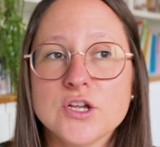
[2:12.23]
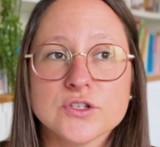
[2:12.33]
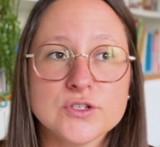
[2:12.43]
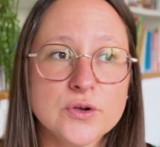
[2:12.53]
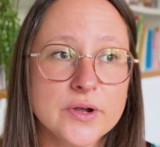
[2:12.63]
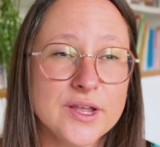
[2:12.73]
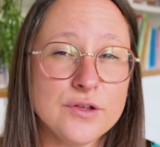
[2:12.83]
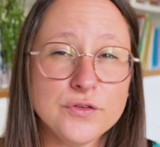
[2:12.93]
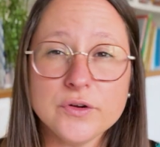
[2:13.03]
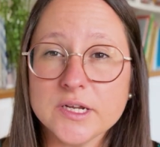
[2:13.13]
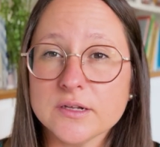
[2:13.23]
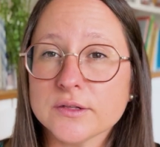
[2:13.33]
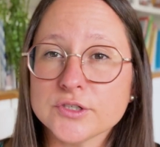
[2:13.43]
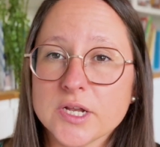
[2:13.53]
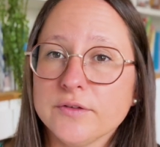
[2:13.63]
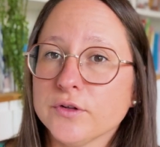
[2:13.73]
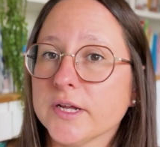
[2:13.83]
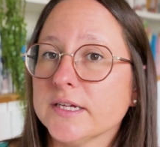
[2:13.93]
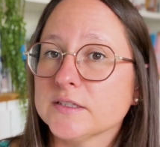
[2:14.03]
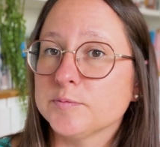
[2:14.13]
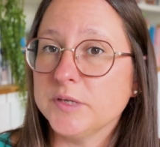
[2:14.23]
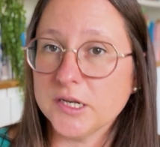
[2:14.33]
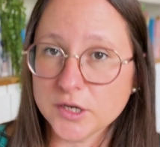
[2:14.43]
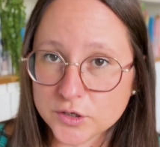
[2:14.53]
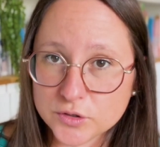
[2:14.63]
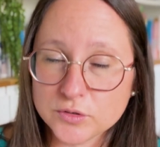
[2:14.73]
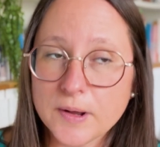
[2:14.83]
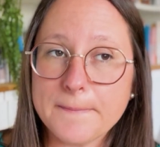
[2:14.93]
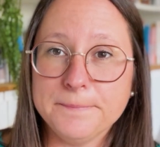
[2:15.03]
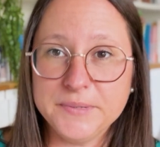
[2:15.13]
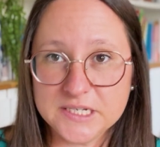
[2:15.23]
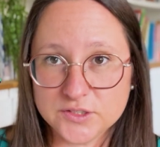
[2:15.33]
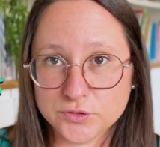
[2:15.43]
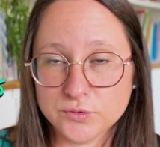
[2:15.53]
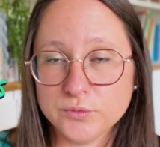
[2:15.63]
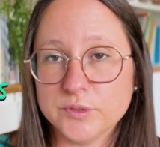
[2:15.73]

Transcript: So if your English level is below B2,